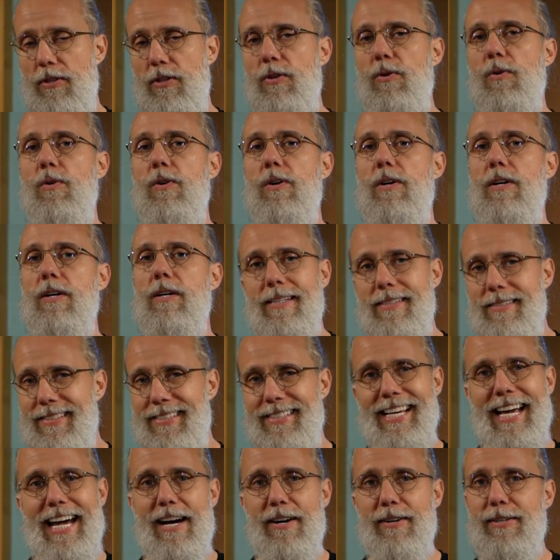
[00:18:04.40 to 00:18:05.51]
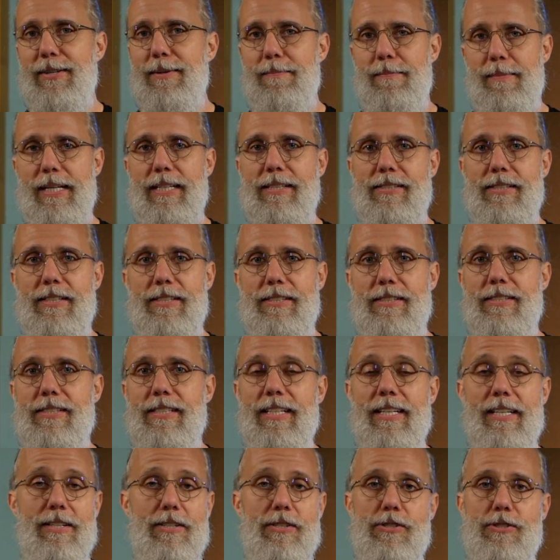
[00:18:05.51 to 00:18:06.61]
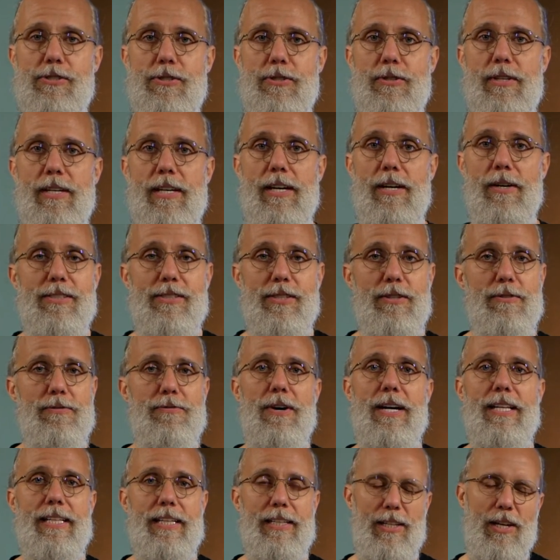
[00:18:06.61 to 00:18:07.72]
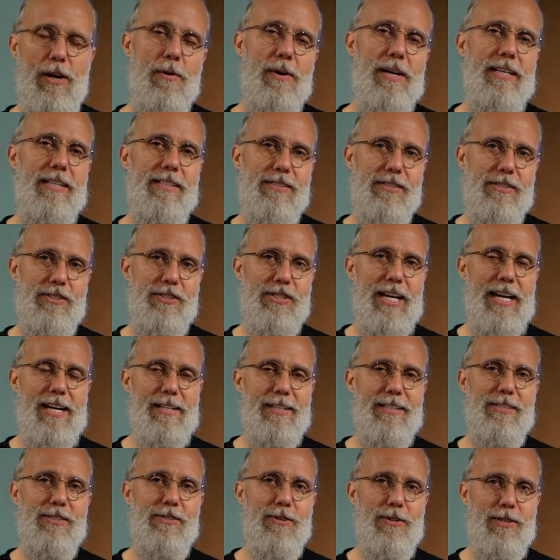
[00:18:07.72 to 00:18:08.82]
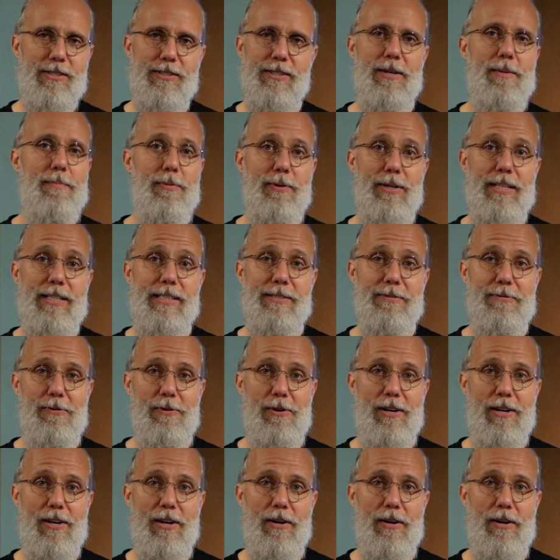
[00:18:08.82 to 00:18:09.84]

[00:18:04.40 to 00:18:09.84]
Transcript: your sound and mixes in your studio. Do you find that low end is a challenge or is it a breeze for you